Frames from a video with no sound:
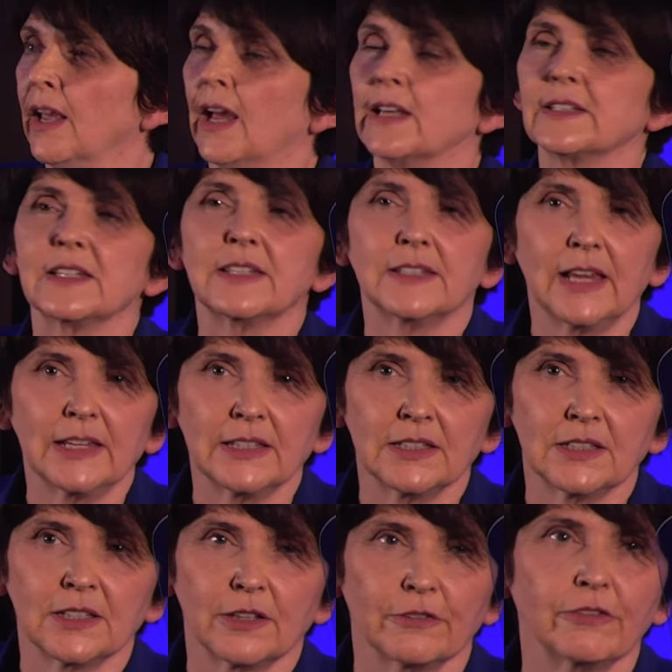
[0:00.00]
has
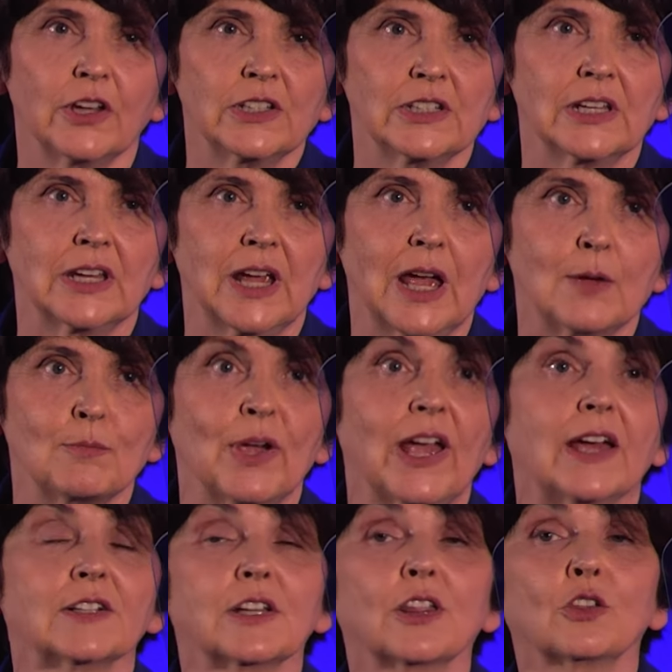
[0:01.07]
assessed the funding gap at